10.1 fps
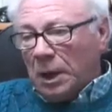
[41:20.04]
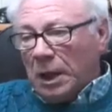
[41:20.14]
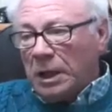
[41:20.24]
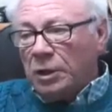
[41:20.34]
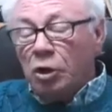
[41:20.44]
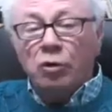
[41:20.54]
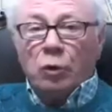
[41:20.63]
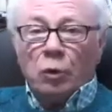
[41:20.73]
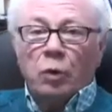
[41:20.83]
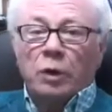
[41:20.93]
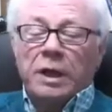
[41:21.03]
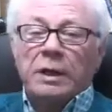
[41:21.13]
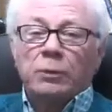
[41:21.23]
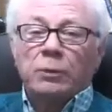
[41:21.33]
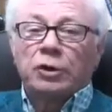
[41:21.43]
he knew what he
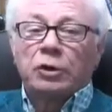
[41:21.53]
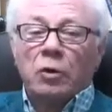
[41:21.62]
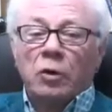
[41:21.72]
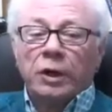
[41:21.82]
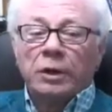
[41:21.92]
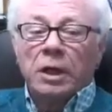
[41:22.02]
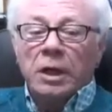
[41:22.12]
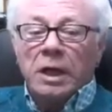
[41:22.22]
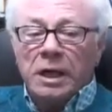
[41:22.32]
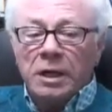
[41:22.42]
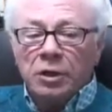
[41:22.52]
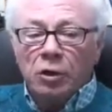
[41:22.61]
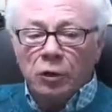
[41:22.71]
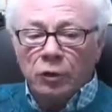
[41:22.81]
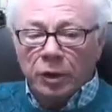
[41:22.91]
was going, he
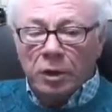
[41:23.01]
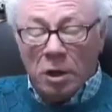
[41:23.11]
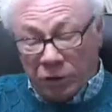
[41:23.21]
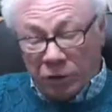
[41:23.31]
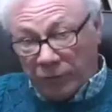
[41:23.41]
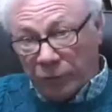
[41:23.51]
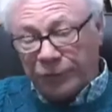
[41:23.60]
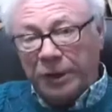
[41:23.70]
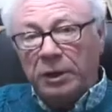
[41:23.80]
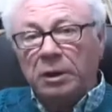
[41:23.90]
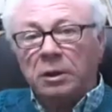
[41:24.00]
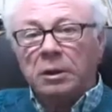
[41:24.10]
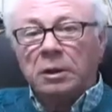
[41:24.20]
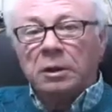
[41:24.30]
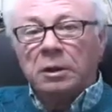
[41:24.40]
knew the controversy
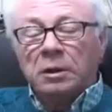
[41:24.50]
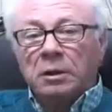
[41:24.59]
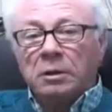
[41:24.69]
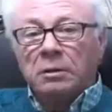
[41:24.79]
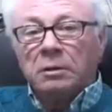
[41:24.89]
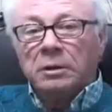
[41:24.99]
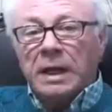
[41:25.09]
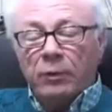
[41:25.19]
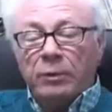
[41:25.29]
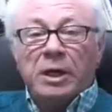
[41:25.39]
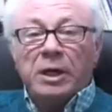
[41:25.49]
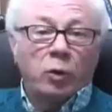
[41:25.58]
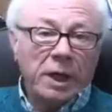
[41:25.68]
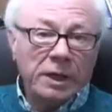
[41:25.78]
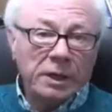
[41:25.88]
that would be
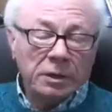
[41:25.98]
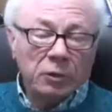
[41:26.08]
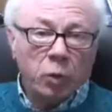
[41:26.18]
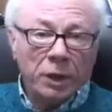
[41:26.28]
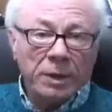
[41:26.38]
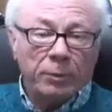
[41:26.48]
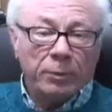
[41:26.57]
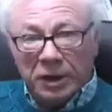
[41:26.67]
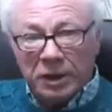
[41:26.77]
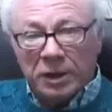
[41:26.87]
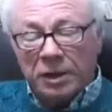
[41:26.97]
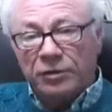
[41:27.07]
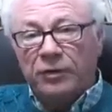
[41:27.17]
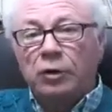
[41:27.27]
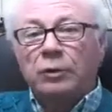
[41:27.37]
created when he presented
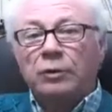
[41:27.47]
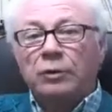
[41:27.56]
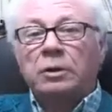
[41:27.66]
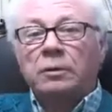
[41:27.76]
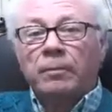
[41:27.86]
his views.